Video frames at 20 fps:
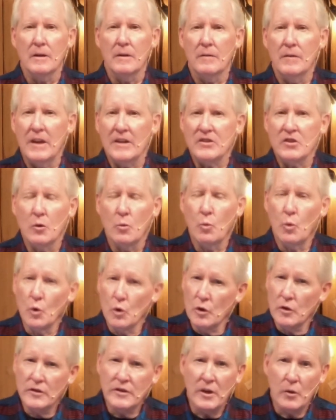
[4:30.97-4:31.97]
That's a
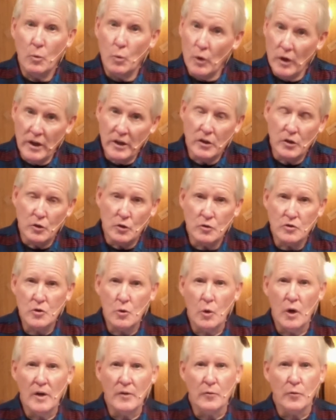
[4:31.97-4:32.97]
word that we use
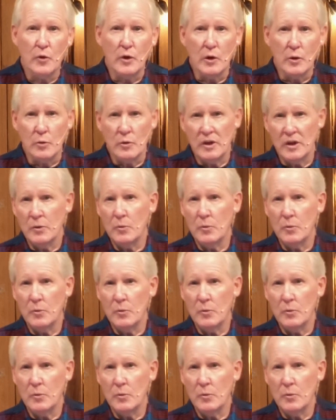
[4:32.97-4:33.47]
quite frequently.